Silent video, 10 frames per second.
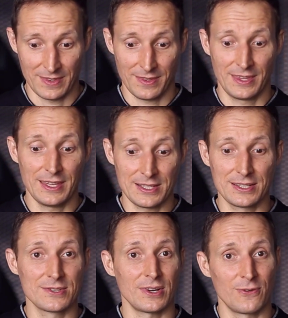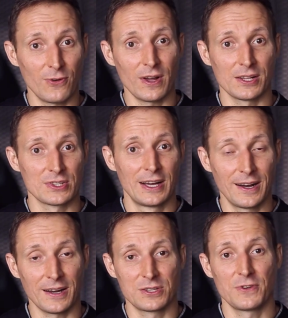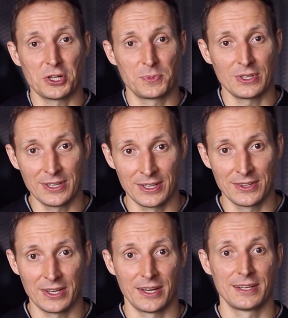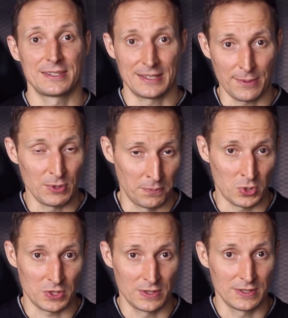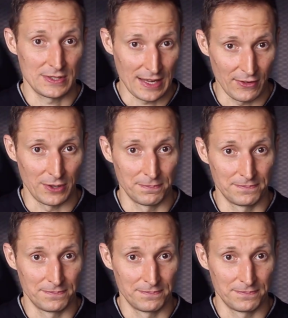These design files are developed in the step number 7.